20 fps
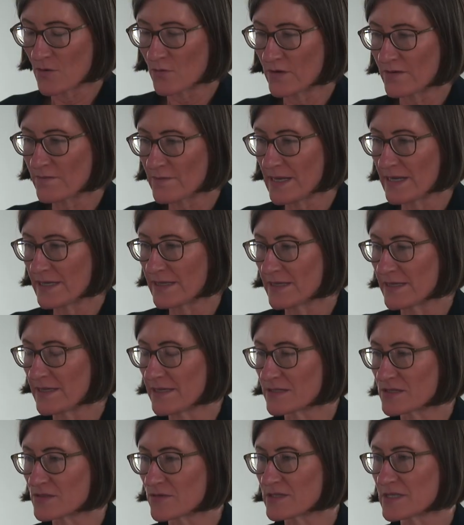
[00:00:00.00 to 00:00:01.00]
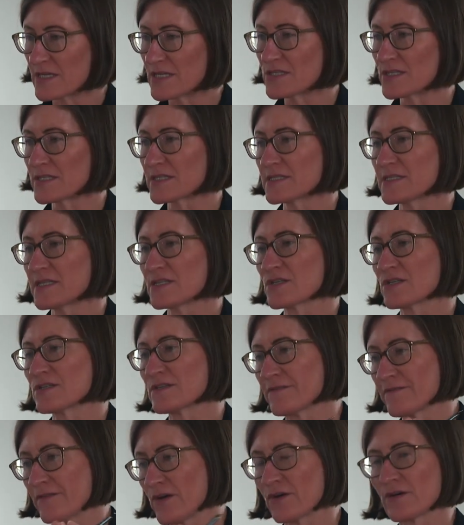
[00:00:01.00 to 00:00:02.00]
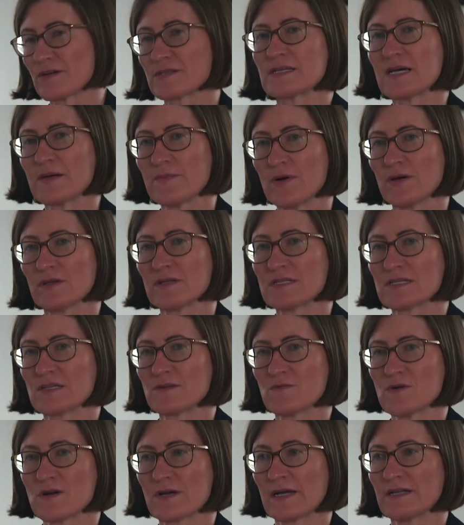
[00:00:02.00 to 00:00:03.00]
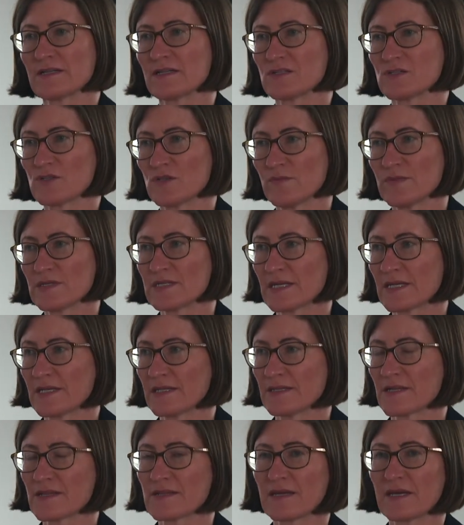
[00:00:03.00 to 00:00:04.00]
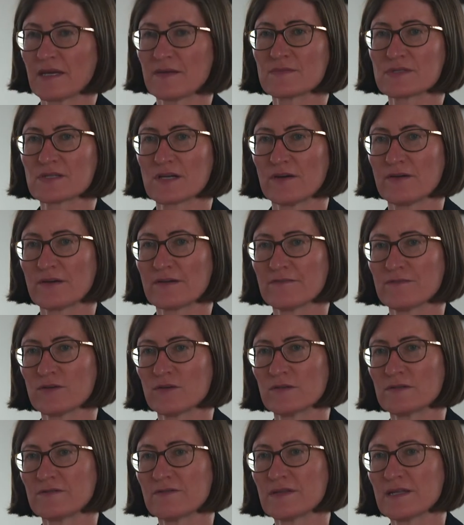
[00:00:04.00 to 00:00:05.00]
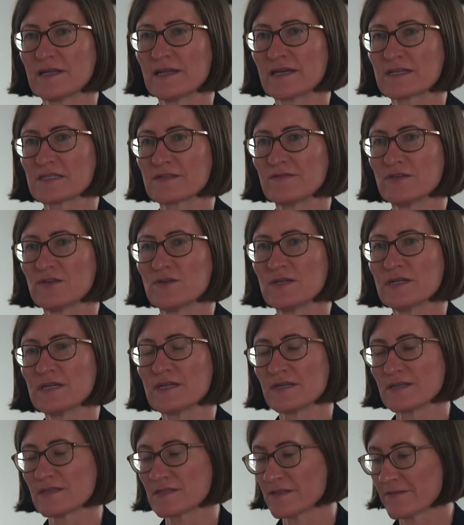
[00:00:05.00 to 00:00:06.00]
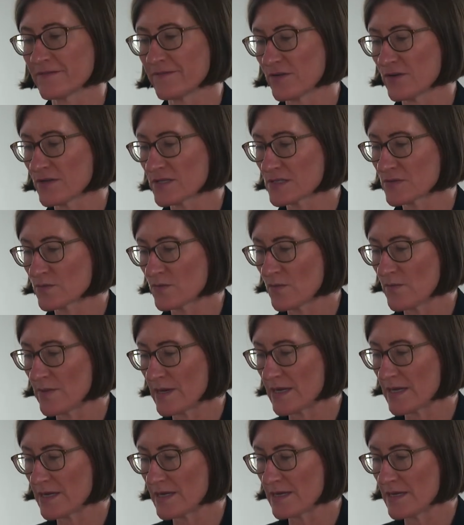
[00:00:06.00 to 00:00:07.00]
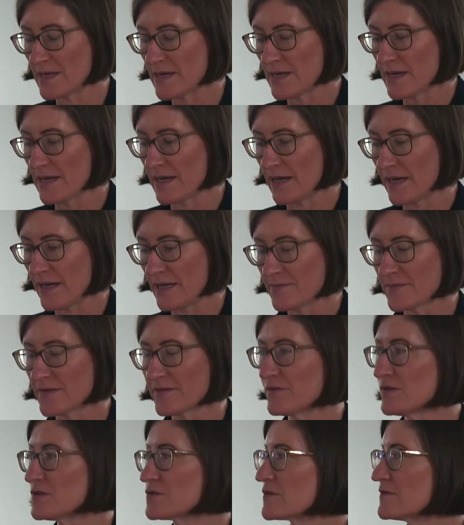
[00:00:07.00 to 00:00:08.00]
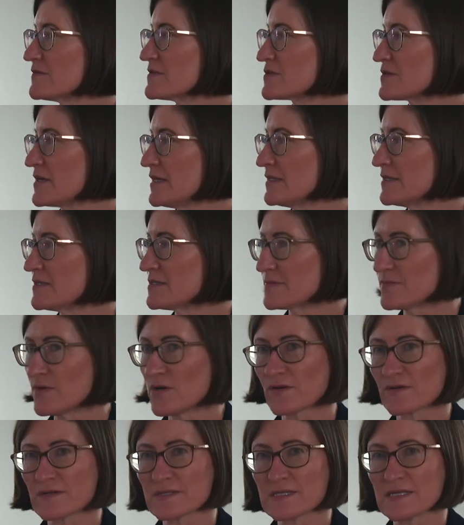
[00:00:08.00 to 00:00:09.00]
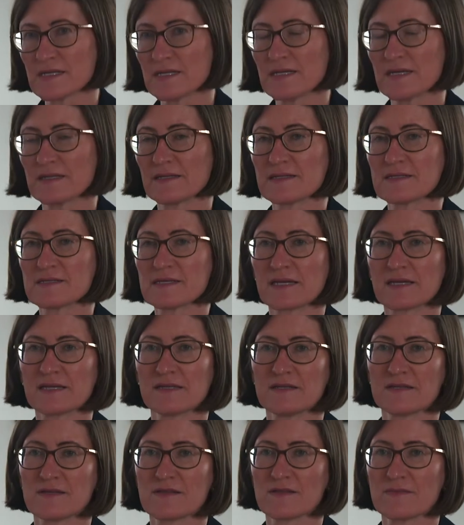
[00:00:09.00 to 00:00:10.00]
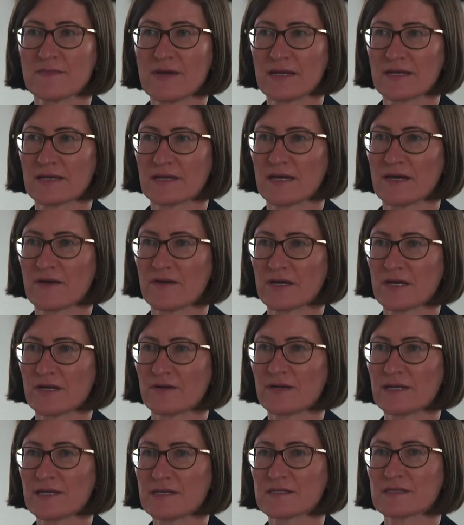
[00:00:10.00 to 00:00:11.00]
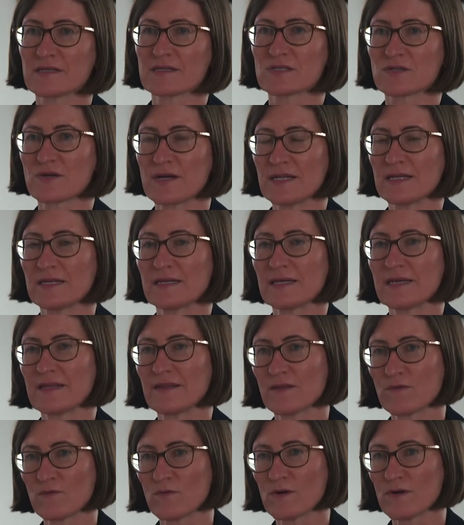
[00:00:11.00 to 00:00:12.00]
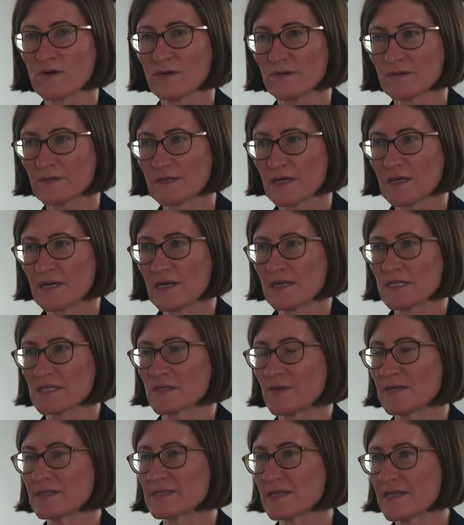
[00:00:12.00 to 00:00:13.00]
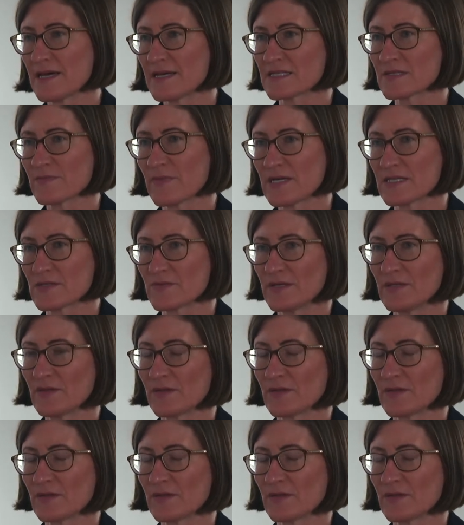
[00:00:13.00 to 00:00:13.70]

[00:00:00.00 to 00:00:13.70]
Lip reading: We've made a strategic decision to focus our policy work under two particular themes going forward for the next few years. The first will be the future of Australian democracy, and the second thematic area is Australia in the world. So under that space, we're